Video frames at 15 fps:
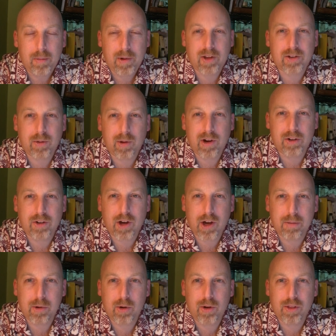Because I want to talk
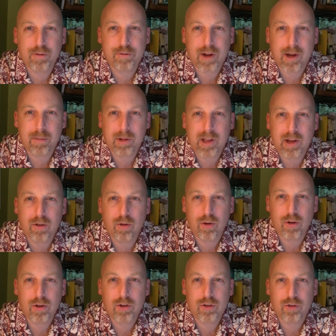about the family
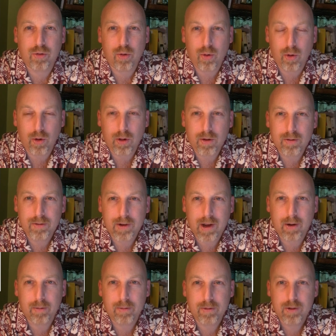court troll.
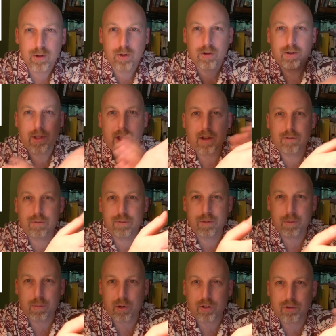Now, you could think of
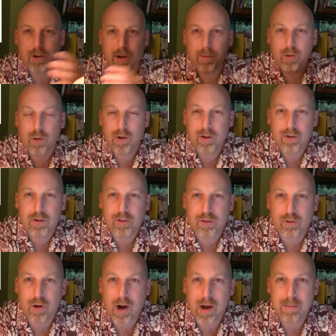the person I'm going to
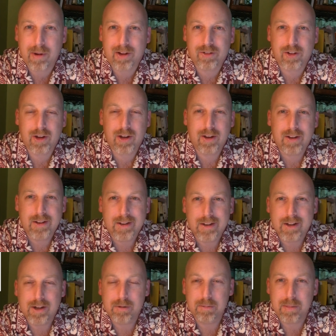describe as a
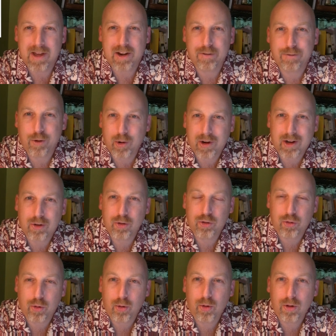metaphorical
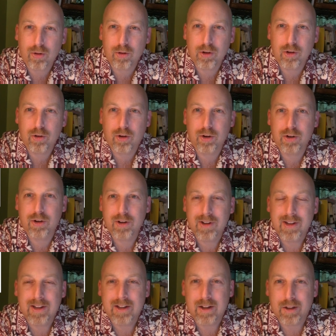troll, or you could
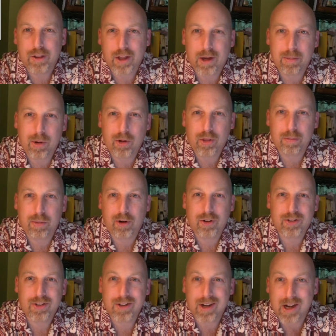think about the
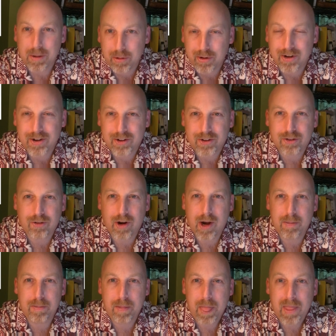person I'm going to
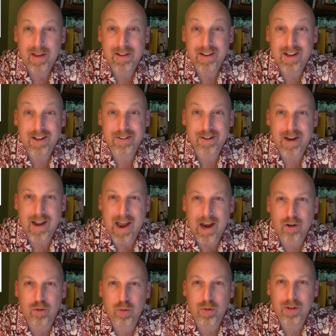describe as an
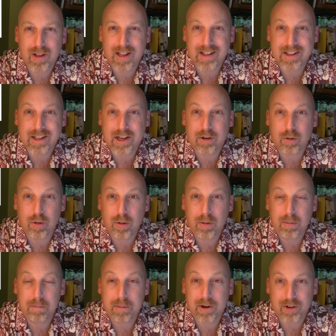actual,
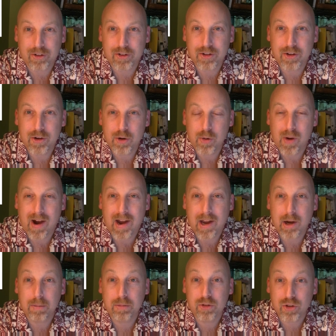literal person who I
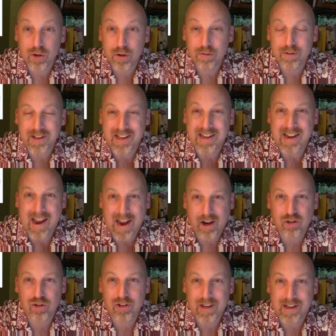observed in
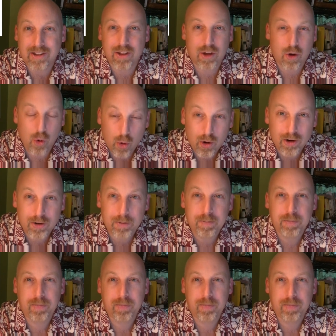action in the court